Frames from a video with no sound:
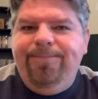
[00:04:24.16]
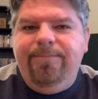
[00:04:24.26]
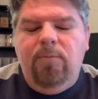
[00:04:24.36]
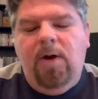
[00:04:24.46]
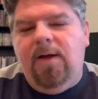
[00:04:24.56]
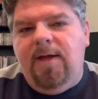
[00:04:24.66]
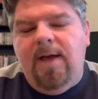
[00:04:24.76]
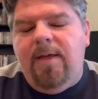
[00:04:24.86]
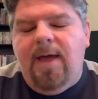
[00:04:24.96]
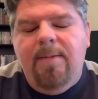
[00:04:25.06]
well,
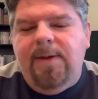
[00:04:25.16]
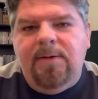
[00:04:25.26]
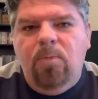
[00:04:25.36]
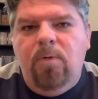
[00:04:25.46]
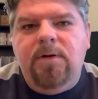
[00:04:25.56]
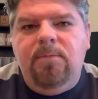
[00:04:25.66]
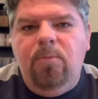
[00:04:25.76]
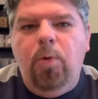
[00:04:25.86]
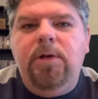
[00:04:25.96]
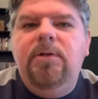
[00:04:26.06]
I mean,
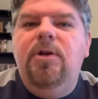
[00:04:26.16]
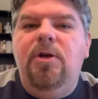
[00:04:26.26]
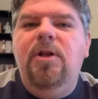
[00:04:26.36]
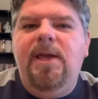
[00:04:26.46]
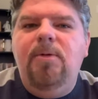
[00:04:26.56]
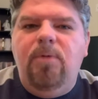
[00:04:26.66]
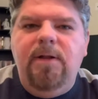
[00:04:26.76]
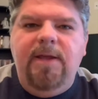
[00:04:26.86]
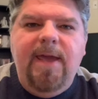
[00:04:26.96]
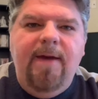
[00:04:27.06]
what could he
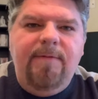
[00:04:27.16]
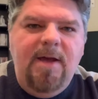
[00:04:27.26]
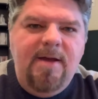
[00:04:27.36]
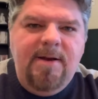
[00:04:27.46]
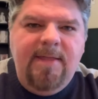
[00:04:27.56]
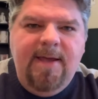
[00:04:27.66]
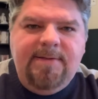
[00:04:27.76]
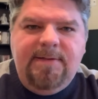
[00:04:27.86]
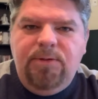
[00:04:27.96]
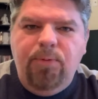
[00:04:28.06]
really have done in
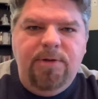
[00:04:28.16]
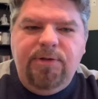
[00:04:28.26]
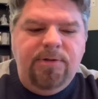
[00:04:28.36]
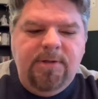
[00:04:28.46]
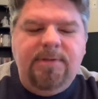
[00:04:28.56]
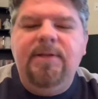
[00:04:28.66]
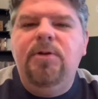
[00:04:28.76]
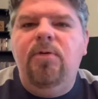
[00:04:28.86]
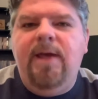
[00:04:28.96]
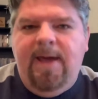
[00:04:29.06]
that situation? It's just
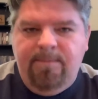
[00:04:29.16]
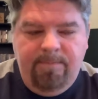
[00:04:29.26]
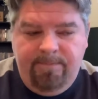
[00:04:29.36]
going to